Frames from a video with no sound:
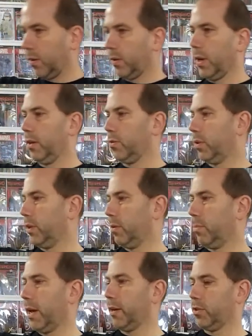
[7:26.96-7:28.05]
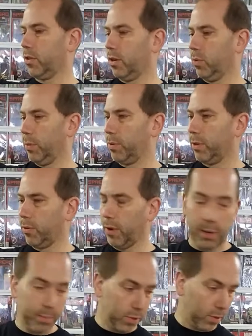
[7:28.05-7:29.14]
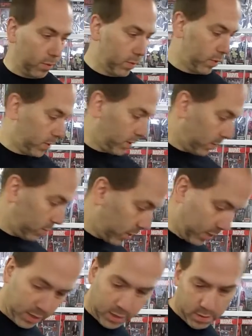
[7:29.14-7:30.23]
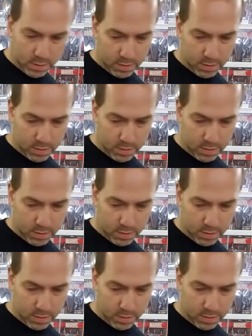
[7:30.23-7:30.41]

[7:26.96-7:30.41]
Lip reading: Okay, this one, the bag is all ripped to crap, so I'll take it